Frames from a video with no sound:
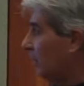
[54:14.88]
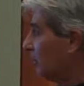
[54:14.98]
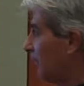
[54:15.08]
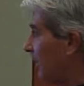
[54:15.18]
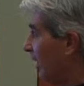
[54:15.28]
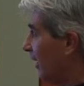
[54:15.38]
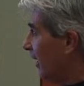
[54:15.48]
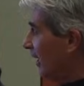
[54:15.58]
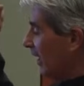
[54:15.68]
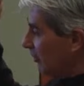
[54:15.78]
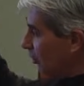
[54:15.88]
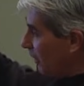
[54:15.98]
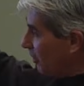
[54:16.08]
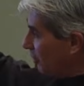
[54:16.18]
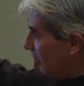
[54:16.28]
of elk with that. And so
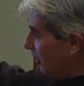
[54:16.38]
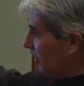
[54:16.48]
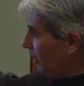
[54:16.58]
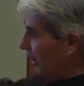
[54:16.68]
we show you,